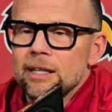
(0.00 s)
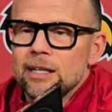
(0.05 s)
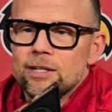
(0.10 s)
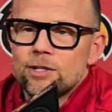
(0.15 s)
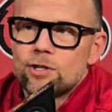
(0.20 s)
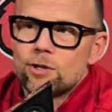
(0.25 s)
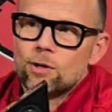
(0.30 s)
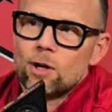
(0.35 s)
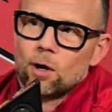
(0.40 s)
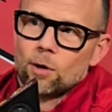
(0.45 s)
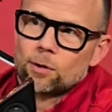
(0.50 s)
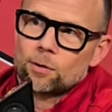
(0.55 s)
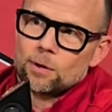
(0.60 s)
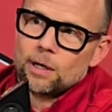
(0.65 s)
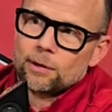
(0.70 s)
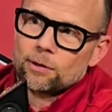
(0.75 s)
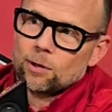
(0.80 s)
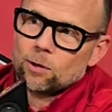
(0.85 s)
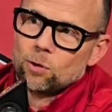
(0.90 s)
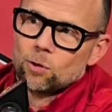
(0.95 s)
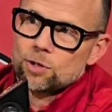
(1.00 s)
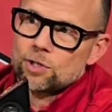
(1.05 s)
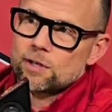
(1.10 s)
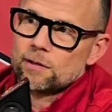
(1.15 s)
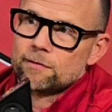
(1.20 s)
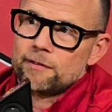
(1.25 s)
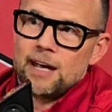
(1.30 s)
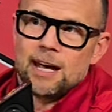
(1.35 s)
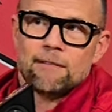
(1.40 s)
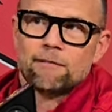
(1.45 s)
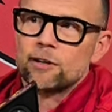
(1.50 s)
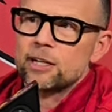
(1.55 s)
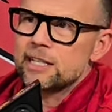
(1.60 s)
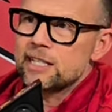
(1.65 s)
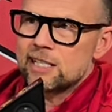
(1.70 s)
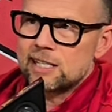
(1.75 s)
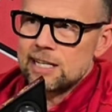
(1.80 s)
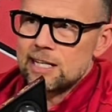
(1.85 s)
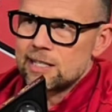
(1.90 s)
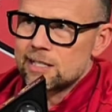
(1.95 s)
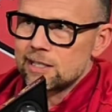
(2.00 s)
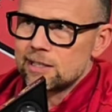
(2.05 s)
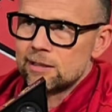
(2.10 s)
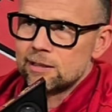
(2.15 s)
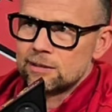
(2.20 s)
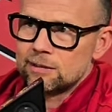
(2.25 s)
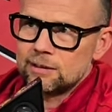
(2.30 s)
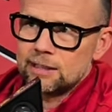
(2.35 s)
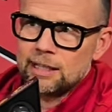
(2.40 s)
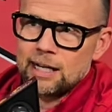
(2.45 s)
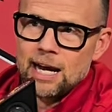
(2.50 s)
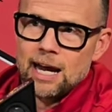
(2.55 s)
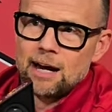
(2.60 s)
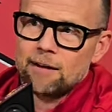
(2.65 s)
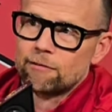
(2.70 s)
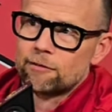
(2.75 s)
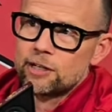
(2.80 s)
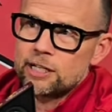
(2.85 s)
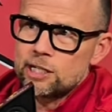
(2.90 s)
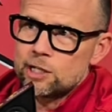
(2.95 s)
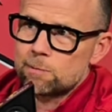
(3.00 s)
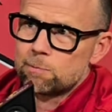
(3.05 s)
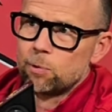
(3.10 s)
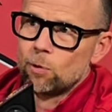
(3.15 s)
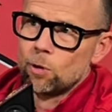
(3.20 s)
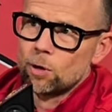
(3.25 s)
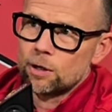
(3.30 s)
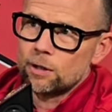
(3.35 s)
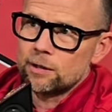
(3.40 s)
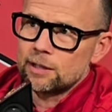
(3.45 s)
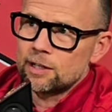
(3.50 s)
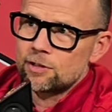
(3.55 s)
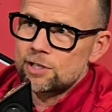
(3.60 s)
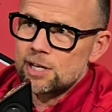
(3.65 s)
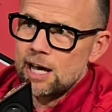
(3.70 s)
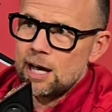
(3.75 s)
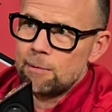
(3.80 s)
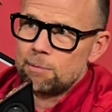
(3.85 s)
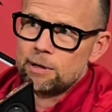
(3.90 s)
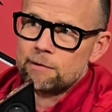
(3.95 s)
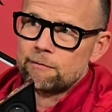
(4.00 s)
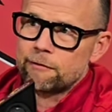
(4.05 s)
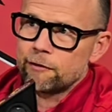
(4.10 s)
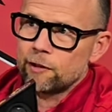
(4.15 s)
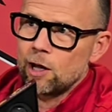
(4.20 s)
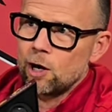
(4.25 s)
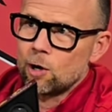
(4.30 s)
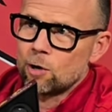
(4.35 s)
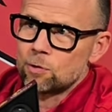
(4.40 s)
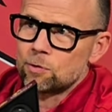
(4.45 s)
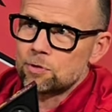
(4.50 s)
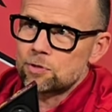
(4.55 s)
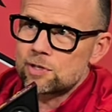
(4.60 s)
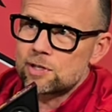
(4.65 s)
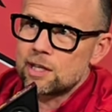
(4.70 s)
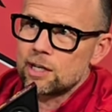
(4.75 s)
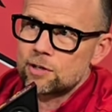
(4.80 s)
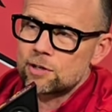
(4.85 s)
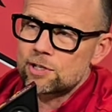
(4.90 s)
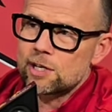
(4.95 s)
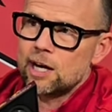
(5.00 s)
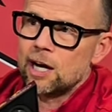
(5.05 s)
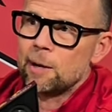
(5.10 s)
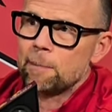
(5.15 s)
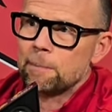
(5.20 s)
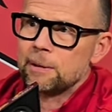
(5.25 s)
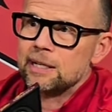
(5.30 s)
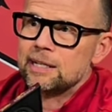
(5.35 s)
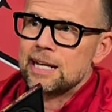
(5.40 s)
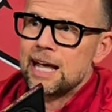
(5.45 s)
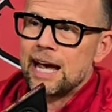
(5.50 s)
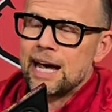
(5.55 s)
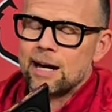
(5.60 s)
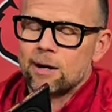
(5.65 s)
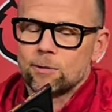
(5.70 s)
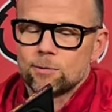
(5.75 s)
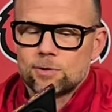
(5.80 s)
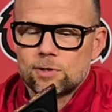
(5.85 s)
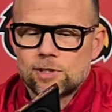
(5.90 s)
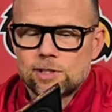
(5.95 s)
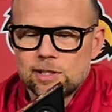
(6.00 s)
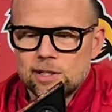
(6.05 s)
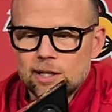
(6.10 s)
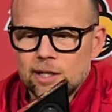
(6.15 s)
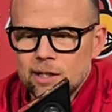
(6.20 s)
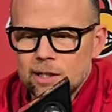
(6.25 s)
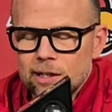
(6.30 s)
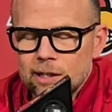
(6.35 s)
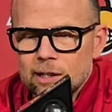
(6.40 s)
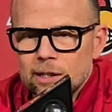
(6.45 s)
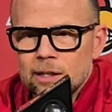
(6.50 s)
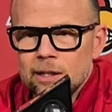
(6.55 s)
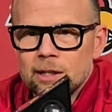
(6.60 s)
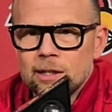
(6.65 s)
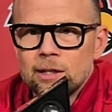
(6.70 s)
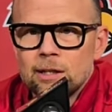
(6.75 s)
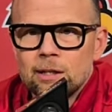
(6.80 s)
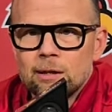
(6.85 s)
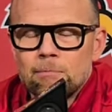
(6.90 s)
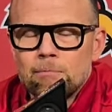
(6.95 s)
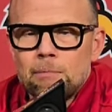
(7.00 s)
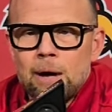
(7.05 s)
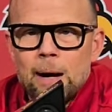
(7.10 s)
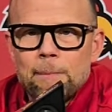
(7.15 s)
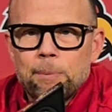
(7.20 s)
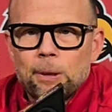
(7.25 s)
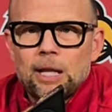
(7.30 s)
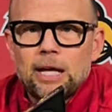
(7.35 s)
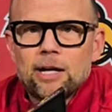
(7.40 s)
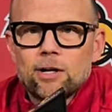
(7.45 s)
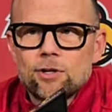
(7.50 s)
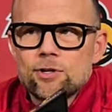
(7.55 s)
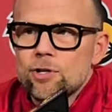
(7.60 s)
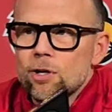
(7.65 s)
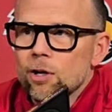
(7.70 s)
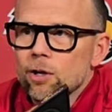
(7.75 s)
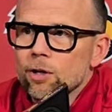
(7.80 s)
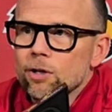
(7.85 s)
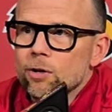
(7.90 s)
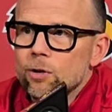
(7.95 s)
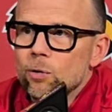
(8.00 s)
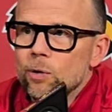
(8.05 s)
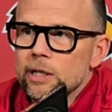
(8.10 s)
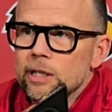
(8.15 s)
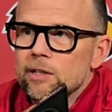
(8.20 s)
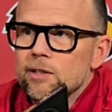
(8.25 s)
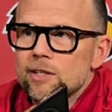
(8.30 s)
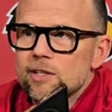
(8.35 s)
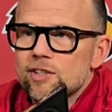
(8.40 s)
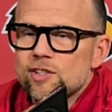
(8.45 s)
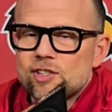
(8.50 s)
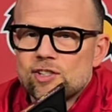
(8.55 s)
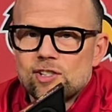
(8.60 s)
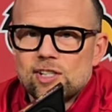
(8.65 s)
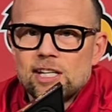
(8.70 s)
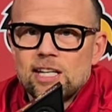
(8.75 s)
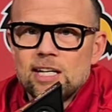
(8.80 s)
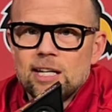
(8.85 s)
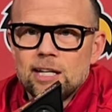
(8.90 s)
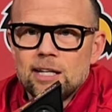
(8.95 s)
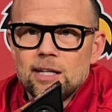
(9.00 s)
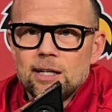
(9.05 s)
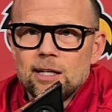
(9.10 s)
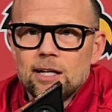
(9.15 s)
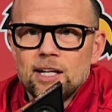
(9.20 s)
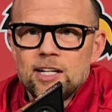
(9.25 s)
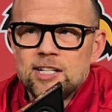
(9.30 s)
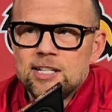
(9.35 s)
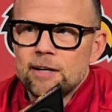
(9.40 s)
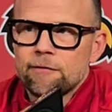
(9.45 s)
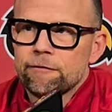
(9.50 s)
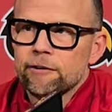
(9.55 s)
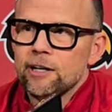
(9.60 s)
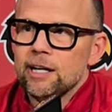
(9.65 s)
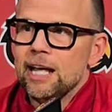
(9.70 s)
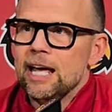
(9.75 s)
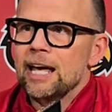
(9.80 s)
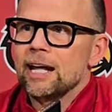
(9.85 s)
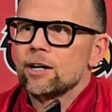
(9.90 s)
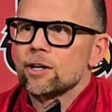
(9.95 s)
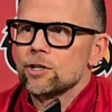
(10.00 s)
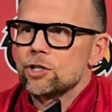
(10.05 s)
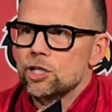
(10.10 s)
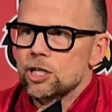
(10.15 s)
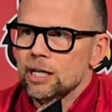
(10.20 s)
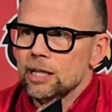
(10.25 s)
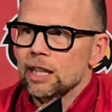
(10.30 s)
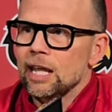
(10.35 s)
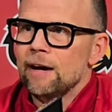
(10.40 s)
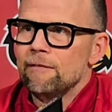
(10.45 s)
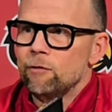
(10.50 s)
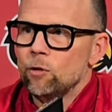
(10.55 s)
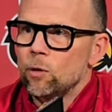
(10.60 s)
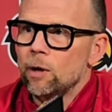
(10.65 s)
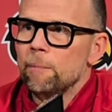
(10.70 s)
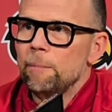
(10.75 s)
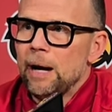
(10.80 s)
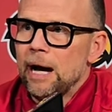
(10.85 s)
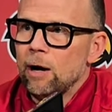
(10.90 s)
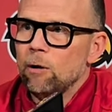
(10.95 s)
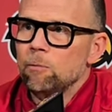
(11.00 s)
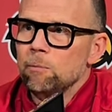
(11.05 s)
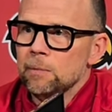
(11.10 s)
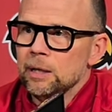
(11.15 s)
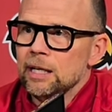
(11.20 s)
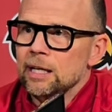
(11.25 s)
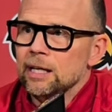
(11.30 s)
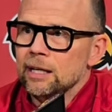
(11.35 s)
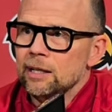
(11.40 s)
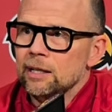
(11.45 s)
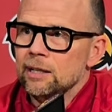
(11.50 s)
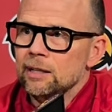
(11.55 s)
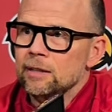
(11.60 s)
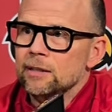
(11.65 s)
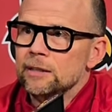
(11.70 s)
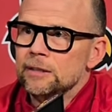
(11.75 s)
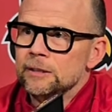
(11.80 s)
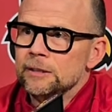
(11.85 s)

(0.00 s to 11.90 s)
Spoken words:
And as you know, throughout the course of every season, in every sport, there's ebb and flows, there's up and downs. My players aren't going to see a different energy level about me